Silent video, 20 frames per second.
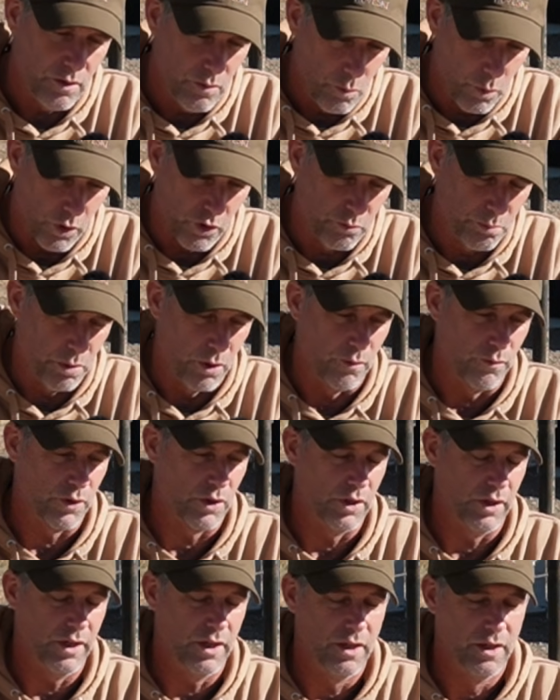works
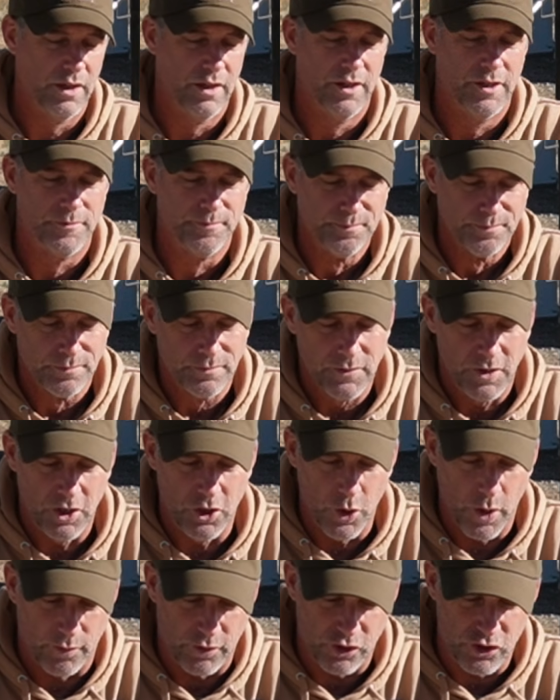perfectly. You do have to